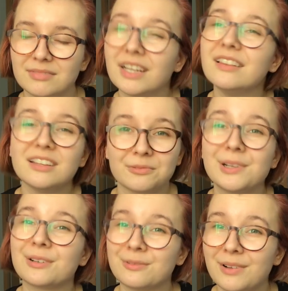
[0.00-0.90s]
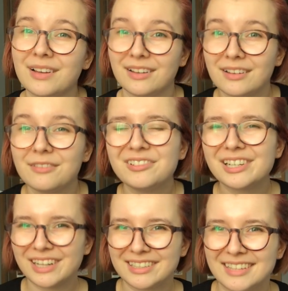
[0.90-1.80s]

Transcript: I think we are at